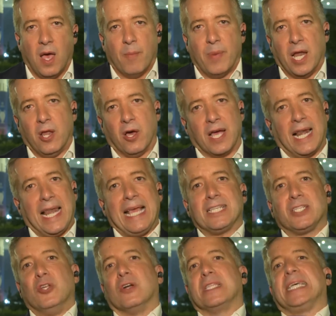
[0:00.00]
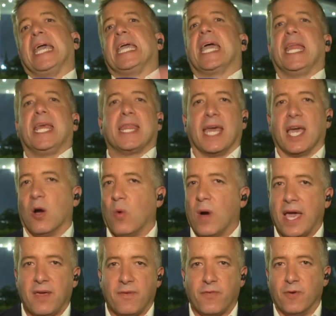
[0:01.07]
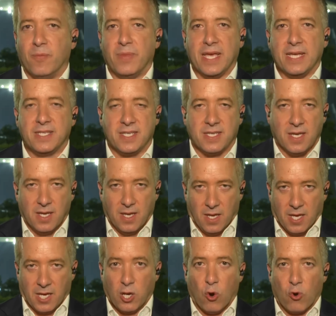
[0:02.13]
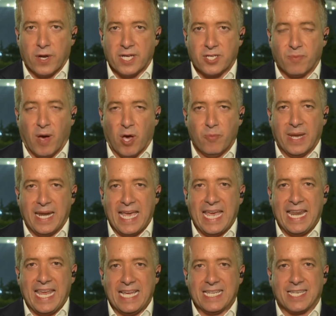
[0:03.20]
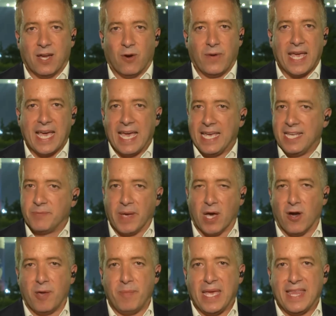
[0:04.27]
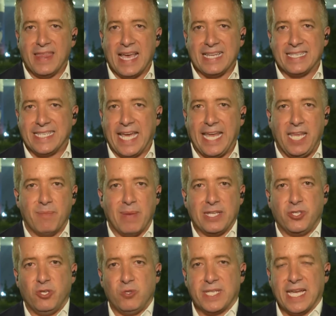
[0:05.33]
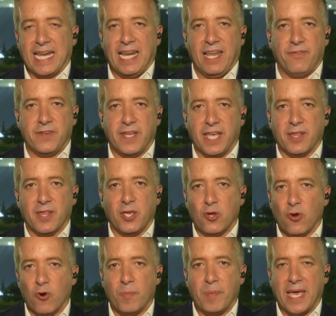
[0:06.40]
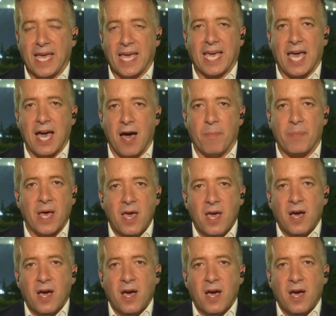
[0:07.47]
But look, let's not take anything away from this glorious moment in his career. He's behind me in that stadium, as you said, lifting the European Cup.